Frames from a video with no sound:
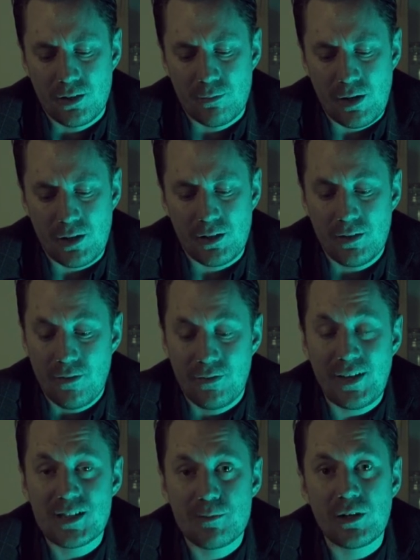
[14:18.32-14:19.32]
And
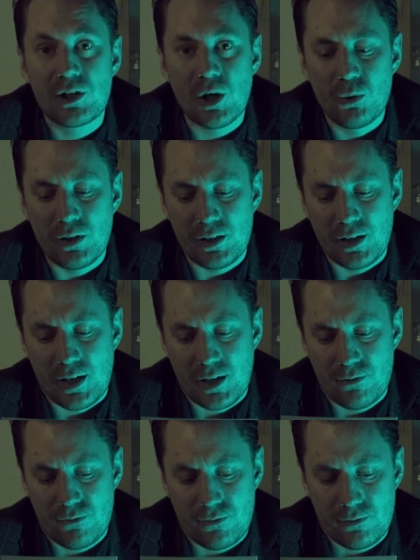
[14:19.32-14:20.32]
that's my goal in
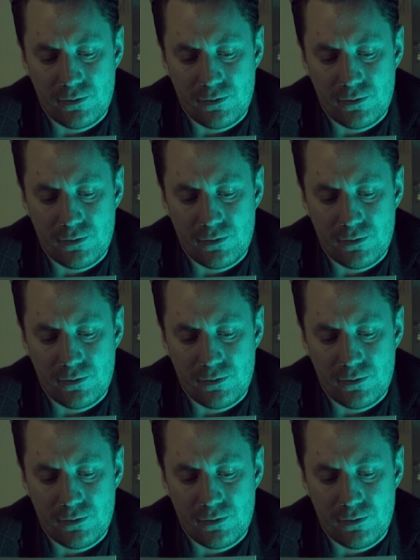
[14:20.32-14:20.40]
life.